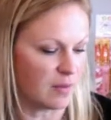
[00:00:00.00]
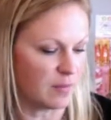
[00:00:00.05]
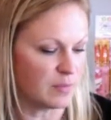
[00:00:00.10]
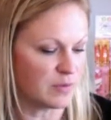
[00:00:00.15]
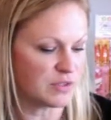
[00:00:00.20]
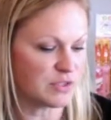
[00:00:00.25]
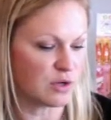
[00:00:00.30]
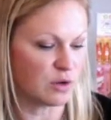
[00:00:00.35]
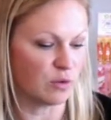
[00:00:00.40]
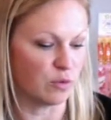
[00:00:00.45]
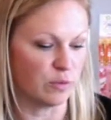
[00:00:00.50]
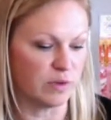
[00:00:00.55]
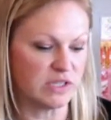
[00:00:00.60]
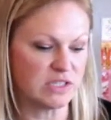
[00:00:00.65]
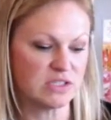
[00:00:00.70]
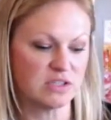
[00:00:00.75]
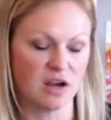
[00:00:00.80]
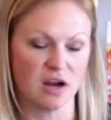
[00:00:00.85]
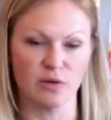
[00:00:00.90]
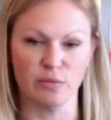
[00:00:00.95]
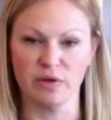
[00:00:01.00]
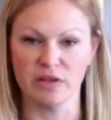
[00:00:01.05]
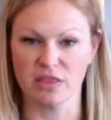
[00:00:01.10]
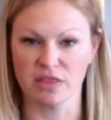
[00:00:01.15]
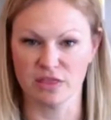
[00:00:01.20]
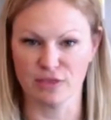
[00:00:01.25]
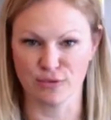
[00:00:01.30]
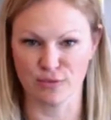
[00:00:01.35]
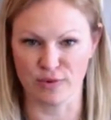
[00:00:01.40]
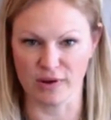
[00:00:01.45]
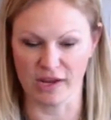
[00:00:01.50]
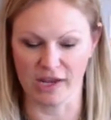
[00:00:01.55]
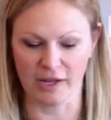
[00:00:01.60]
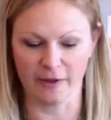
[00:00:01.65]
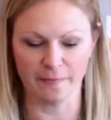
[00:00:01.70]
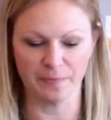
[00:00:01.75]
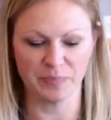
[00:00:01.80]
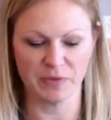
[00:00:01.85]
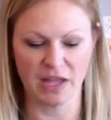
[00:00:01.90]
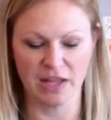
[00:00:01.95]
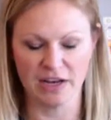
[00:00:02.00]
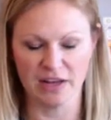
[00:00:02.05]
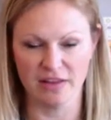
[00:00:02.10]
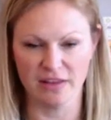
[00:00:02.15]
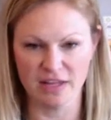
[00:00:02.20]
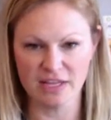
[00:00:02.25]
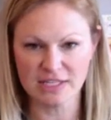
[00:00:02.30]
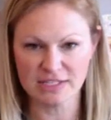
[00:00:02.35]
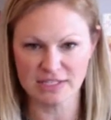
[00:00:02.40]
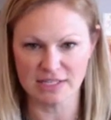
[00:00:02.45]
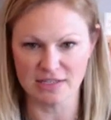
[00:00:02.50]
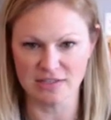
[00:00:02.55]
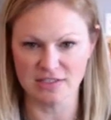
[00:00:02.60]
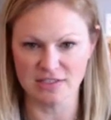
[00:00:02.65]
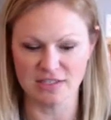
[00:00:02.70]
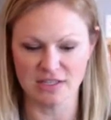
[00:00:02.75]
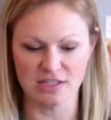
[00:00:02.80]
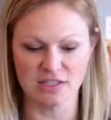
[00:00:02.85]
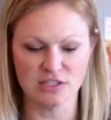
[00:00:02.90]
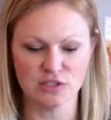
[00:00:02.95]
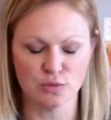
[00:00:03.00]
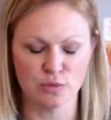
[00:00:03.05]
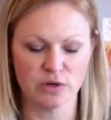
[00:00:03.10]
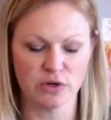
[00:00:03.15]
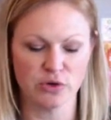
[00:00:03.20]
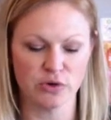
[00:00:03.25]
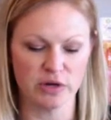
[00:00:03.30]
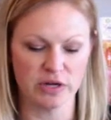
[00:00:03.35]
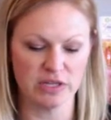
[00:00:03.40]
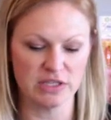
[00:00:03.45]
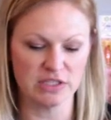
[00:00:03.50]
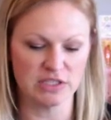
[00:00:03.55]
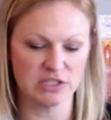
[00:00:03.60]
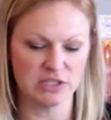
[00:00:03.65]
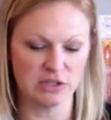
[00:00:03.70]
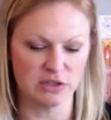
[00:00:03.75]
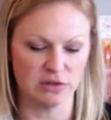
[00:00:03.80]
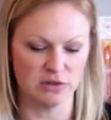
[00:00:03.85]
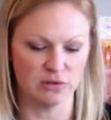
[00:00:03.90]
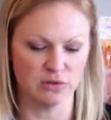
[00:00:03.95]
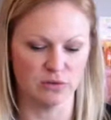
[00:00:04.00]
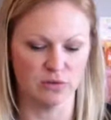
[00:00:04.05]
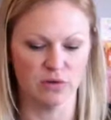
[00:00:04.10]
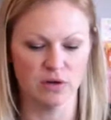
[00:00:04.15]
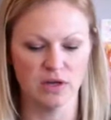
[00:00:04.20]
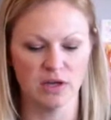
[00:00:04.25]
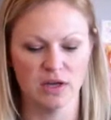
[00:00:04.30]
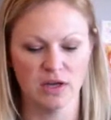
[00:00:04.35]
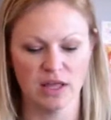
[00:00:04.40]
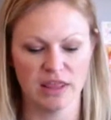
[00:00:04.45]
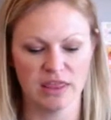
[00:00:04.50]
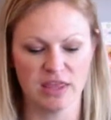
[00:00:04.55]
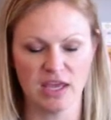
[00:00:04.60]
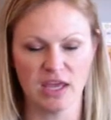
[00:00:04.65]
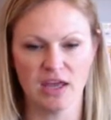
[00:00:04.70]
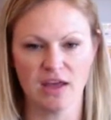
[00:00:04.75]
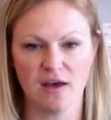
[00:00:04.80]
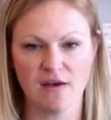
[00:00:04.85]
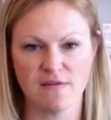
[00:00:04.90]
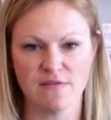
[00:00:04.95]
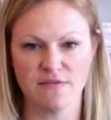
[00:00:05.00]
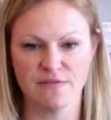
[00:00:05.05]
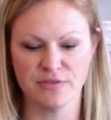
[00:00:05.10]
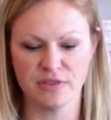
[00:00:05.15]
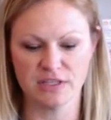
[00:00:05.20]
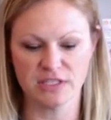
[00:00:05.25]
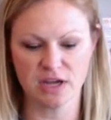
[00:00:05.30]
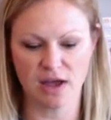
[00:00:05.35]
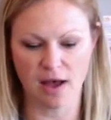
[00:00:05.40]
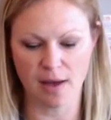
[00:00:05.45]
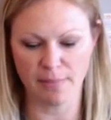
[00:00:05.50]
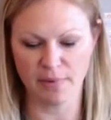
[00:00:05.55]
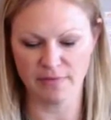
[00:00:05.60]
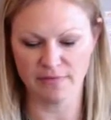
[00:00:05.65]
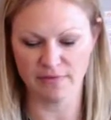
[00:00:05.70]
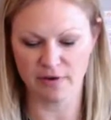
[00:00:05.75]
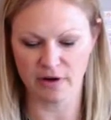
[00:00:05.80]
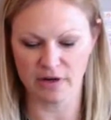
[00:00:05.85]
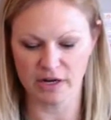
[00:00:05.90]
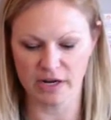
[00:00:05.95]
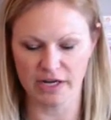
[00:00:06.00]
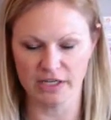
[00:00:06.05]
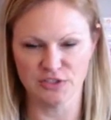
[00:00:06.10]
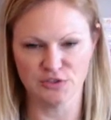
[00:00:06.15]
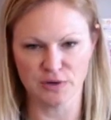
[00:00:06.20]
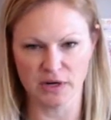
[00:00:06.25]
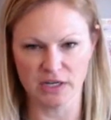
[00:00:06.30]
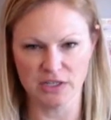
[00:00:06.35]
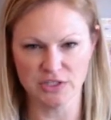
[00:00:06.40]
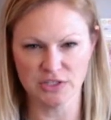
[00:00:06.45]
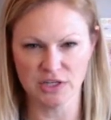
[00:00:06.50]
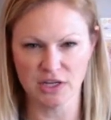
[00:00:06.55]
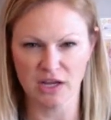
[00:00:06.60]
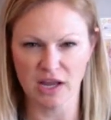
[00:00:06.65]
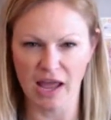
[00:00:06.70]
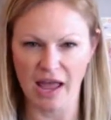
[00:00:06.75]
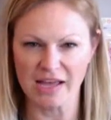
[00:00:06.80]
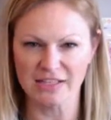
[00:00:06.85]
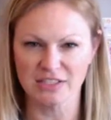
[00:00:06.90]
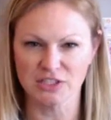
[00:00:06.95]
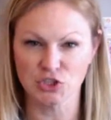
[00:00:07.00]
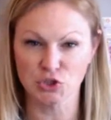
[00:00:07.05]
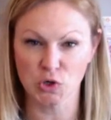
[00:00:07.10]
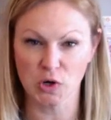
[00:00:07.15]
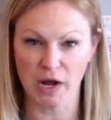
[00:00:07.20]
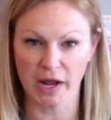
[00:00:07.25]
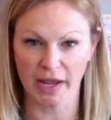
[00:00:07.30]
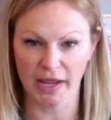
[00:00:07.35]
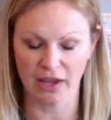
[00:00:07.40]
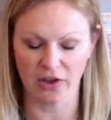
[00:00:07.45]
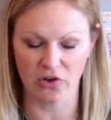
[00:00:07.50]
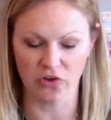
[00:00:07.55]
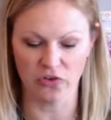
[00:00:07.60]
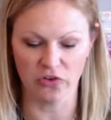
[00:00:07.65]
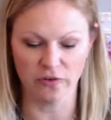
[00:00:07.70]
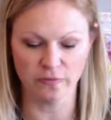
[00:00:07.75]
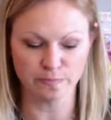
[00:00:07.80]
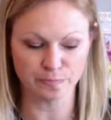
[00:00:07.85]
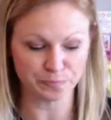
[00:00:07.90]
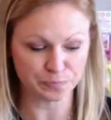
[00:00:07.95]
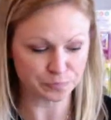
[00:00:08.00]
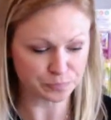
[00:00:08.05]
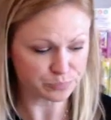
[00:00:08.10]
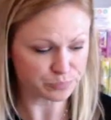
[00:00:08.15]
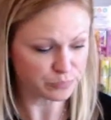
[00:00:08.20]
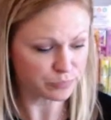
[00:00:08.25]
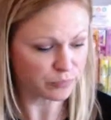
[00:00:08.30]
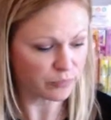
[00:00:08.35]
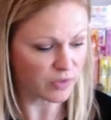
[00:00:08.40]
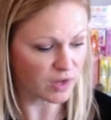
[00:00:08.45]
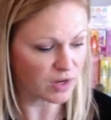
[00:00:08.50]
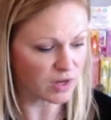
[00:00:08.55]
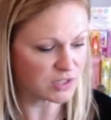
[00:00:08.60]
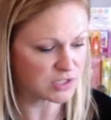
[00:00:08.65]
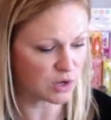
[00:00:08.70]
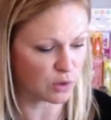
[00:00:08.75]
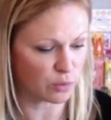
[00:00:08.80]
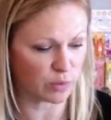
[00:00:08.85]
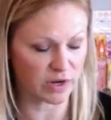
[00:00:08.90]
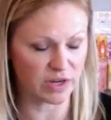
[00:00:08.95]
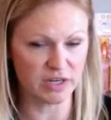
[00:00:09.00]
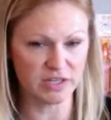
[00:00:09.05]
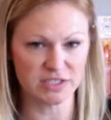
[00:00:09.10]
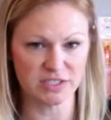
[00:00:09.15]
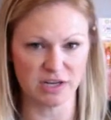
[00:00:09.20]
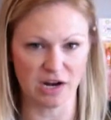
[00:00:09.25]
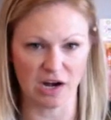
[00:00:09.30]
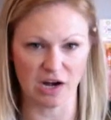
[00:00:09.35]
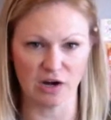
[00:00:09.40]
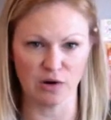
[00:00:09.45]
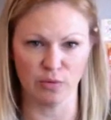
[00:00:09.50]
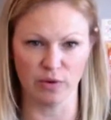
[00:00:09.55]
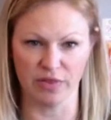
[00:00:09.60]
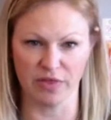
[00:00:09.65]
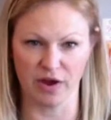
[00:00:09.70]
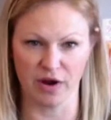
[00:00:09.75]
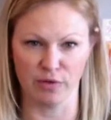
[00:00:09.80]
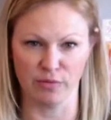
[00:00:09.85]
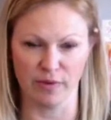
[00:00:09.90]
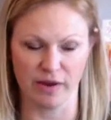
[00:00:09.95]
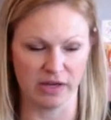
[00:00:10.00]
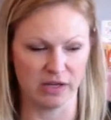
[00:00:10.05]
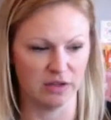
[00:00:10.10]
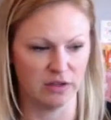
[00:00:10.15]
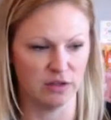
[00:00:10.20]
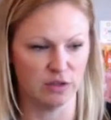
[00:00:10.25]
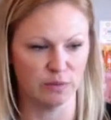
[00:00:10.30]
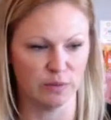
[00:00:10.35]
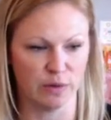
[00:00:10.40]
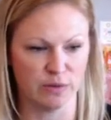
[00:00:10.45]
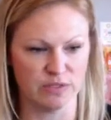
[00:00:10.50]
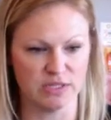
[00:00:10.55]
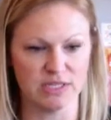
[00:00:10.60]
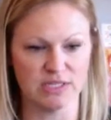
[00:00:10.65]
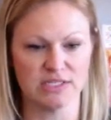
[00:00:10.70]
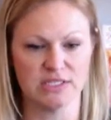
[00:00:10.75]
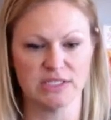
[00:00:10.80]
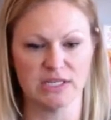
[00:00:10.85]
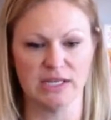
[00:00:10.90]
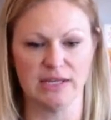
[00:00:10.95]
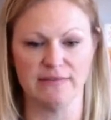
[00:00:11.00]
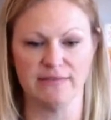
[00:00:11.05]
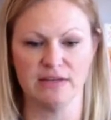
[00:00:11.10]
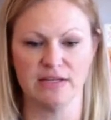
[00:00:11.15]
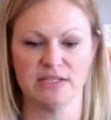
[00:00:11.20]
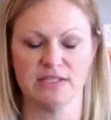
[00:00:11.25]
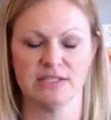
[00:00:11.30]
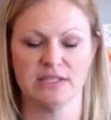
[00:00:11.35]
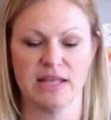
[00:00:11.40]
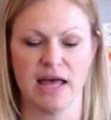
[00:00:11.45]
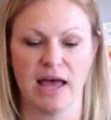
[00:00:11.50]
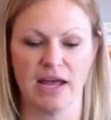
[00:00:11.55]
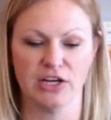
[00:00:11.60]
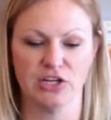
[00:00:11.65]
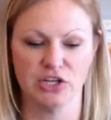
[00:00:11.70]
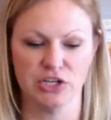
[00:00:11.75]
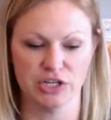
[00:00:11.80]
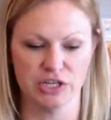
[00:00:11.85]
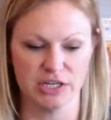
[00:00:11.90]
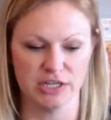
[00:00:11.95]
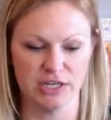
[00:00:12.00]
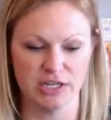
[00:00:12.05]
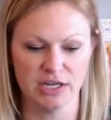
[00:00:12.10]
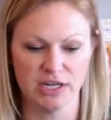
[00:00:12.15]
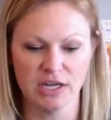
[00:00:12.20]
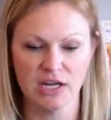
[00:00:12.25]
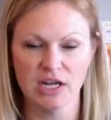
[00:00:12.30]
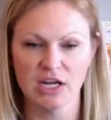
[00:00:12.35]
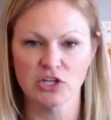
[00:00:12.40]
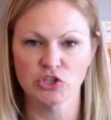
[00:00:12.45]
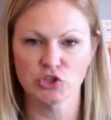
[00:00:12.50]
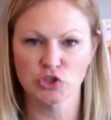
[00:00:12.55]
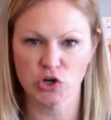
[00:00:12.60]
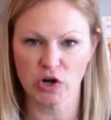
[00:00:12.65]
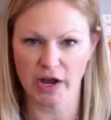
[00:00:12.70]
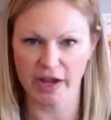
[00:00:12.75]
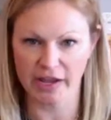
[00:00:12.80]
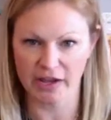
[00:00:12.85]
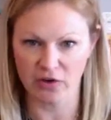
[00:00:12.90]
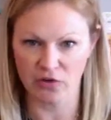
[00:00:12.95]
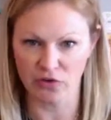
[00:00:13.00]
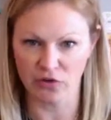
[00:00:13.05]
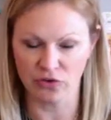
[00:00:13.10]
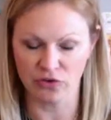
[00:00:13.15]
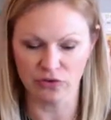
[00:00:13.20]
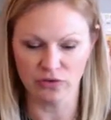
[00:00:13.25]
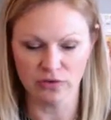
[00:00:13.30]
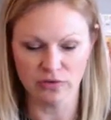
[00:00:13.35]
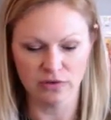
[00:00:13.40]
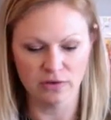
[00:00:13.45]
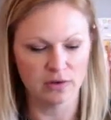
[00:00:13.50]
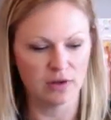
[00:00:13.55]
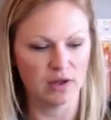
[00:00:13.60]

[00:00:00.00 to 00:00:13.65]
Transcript: So we start with 3. And in this instance, we're going to think of the top of our hydrangea as a triangle. So we're going to start with our regular roses to give us that good triangle